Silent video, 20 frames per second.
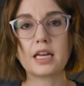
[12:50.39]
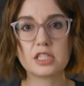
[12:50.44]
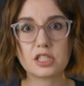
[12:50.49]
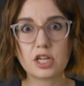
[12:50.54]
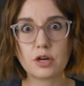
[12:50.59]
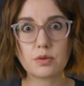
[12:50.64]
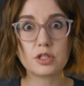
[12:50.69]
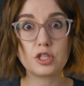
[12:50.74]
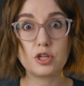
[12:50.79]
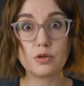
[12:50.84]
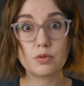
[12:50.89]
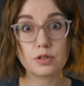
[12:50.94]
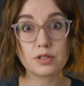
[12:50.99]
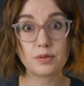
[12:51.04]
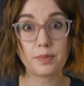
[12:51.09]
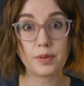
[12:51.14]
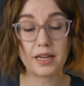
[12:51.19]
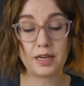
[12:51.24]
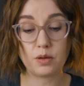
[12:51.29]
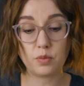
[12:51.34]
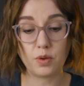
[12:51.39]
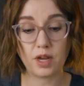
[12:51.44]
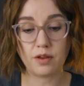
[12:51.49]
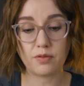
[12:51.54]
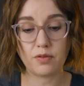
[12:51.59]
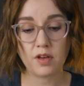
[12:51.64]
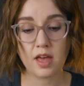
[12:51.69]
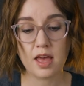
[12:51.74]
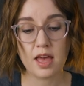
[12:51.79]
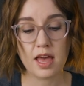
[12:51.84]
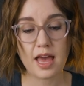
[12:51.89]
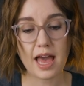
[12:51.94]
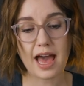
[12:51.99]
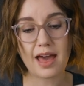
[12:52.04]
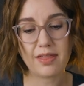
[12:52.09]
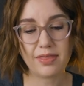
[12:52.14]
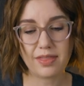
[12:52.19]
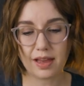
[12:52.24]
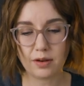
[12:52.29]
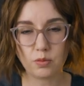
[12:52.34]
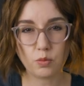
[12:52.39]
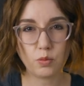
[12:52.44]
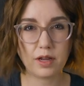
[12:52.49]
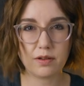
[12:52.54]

gonna start with two rows of plain weave and then